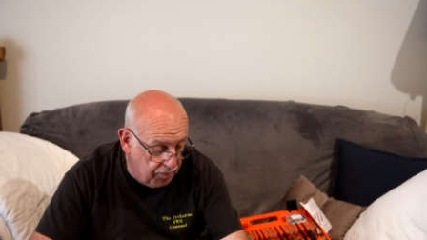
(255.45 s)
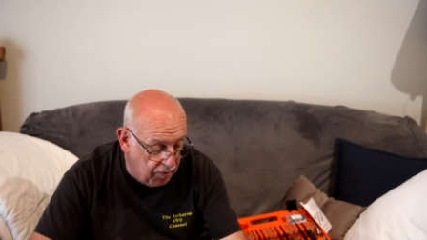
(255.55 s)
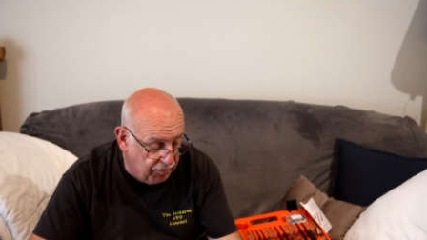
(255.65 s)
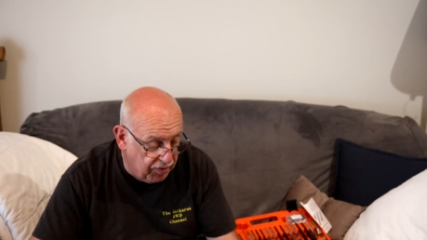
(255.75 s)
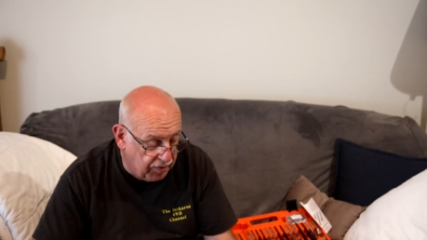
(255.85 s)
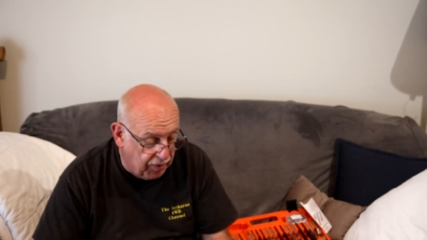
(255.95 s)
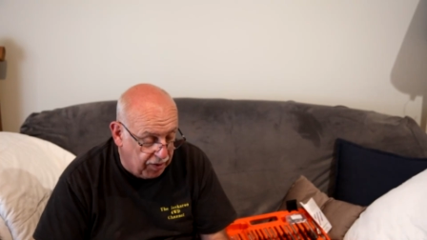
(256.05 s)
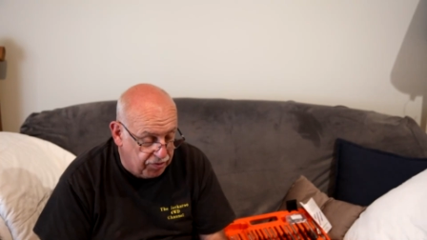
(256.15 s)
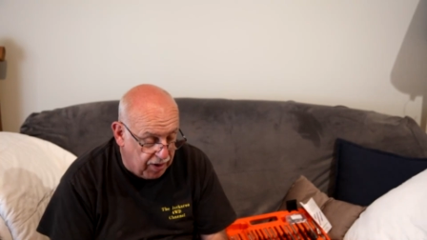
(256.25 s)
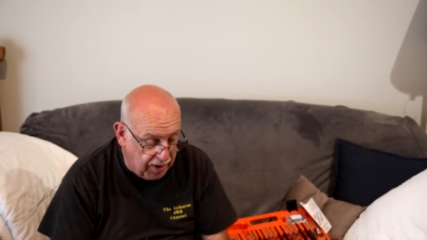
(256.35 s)
of the correct
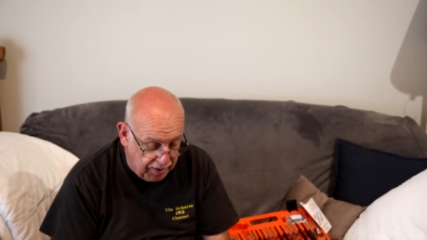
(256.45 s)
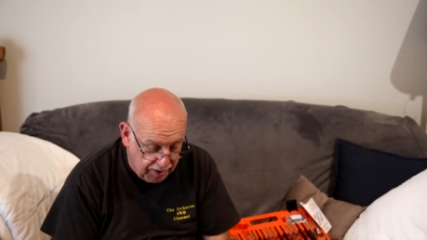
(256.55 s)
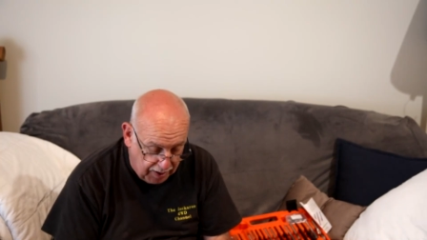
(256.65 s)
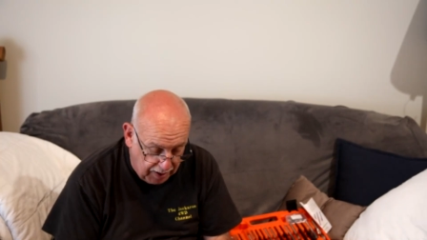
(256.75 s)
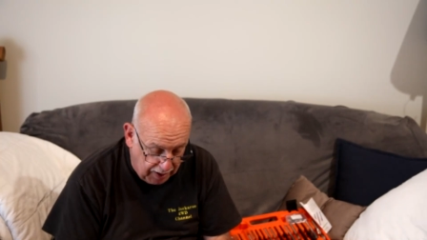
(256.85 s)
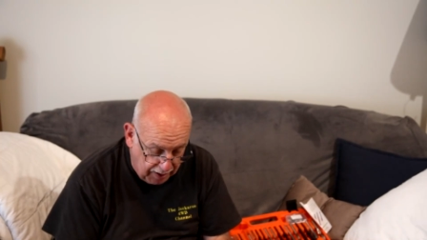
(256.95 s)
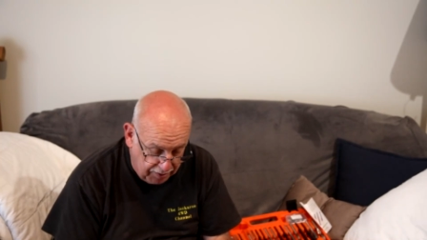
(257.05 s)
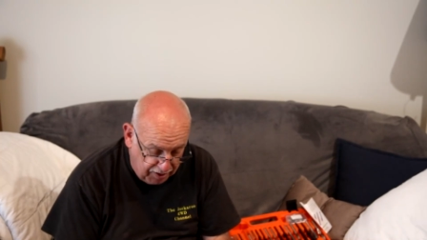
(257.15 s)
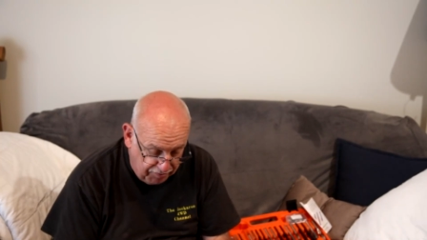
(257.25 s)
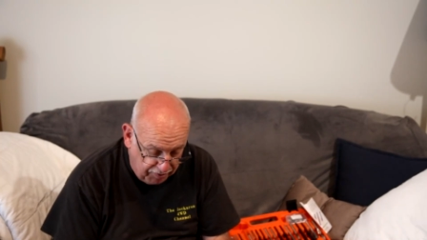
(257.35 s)
thread and
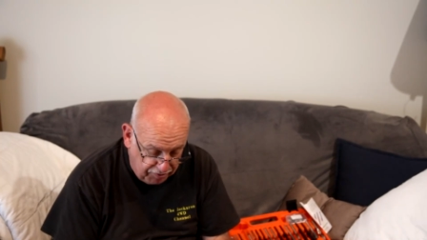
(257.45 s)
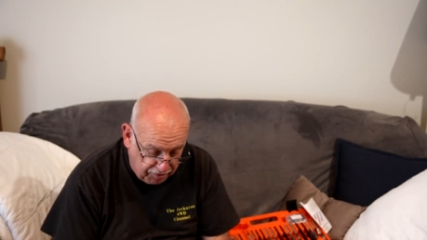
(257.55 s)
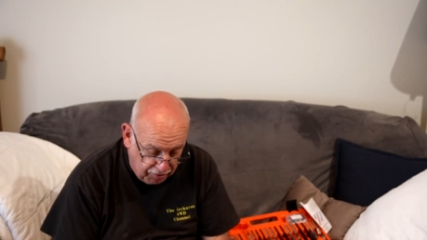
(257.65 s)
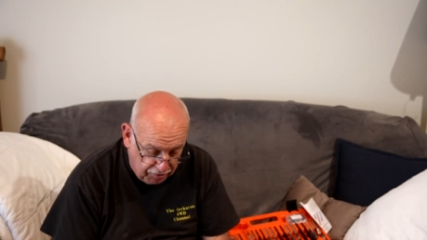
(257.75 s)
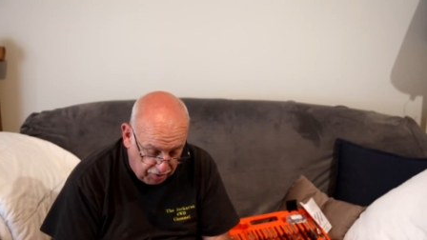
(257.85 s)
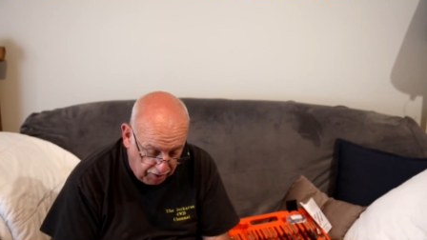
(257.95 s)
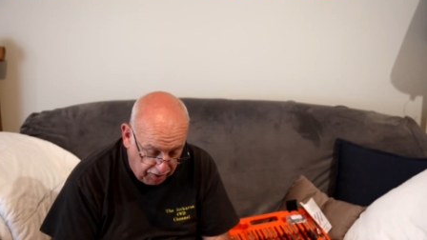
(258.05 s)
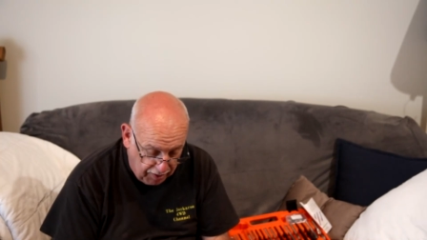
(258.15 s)
see if it screws on it.